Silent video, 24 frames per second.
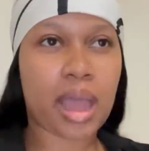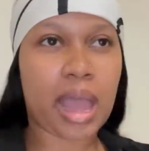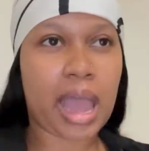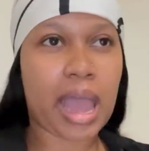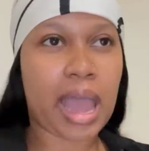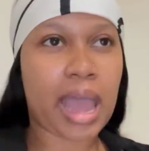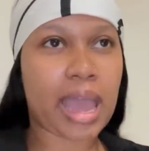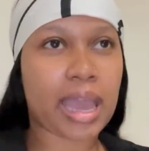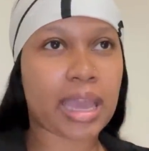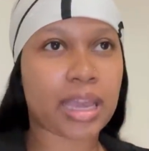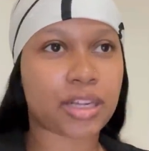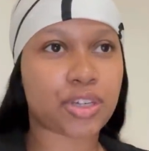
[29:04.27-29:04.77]

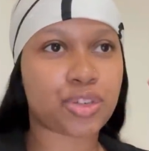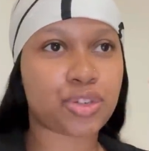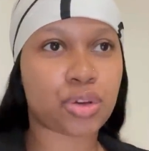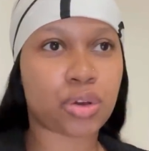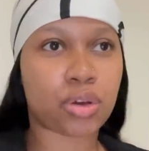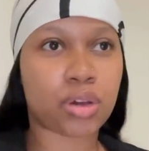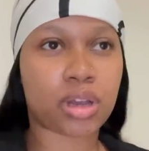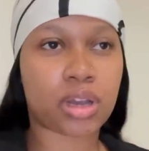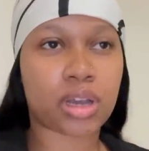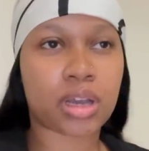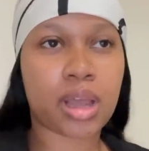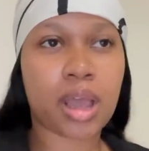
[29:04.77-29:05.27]
I
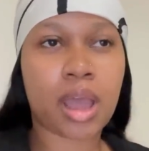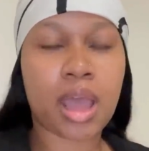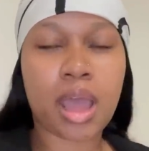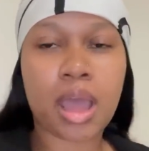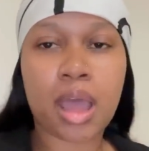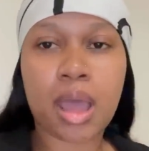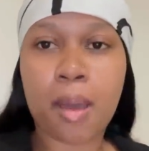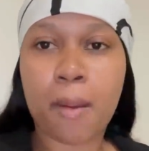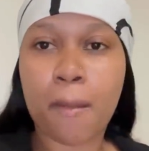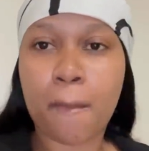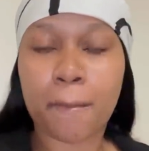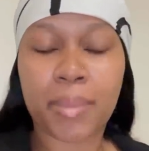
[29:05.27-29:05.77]
took
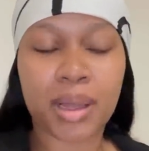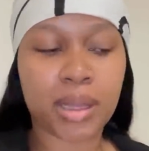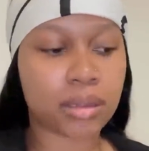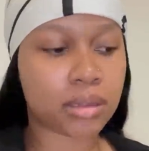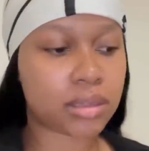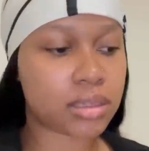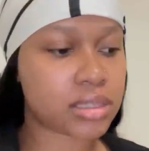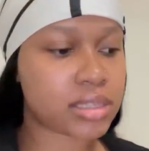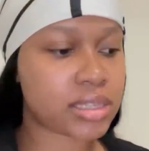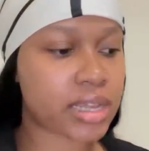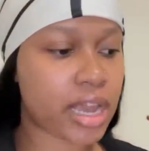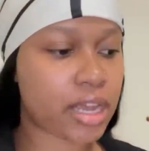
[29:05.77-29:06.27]

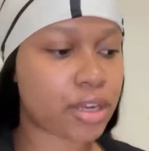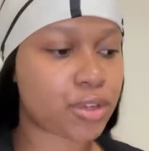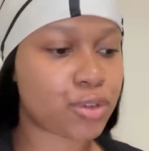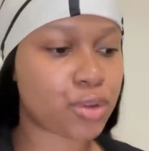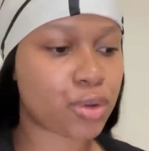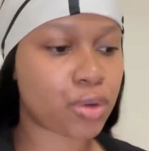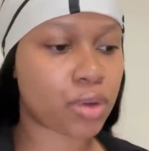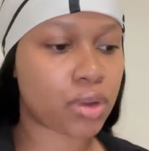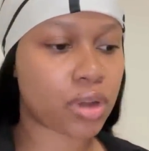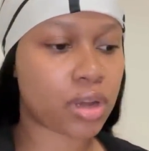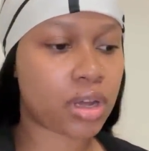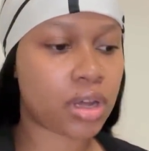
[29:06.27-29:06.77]
pills, I
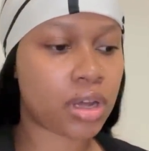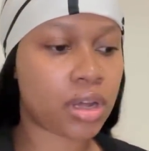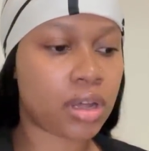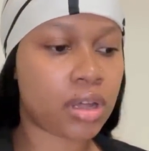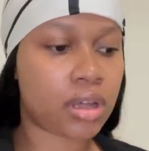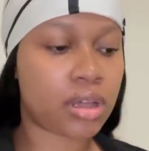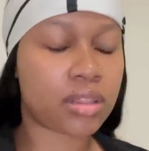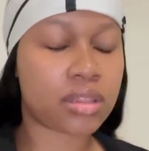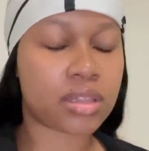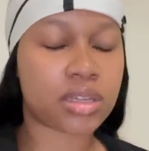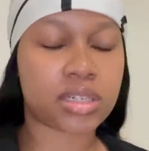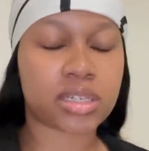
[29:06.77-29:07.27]
took
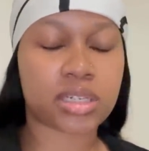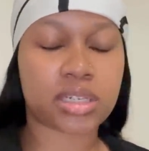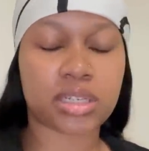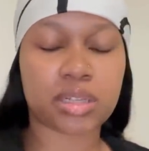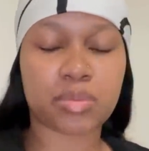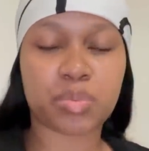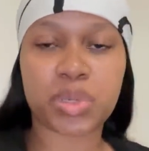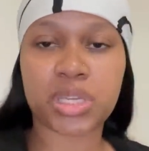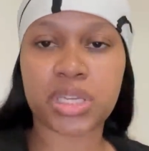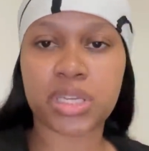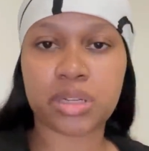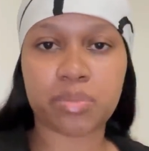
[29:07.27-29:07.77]
the
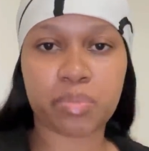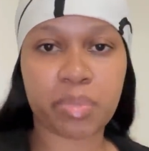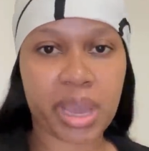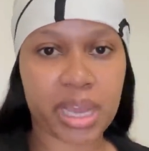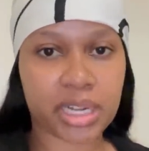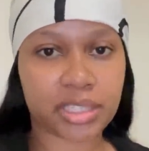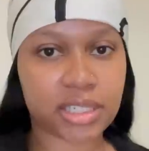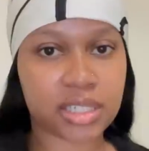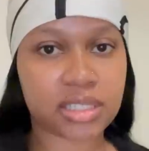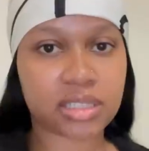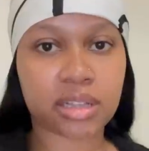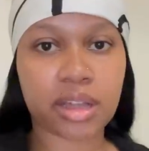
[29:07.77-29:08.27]
deep heat
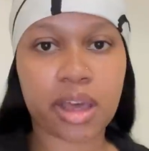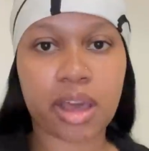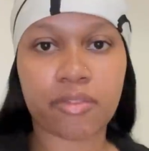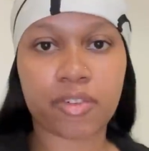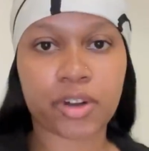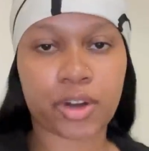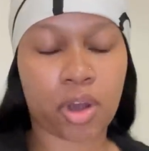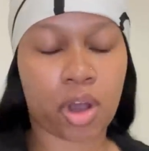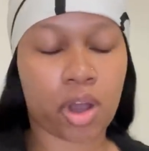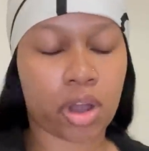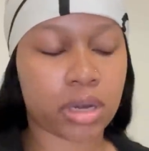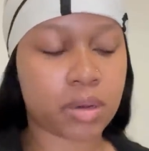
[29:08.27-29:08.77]
patch, I still have
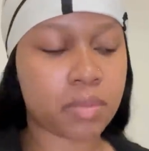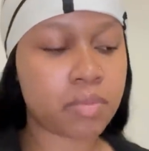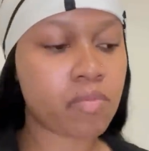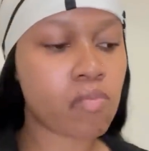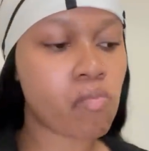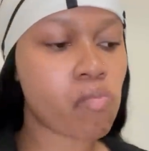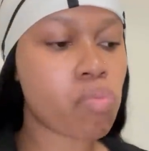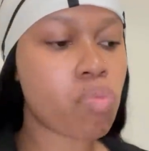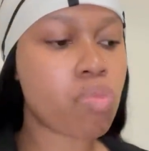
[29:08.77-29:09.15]
it on,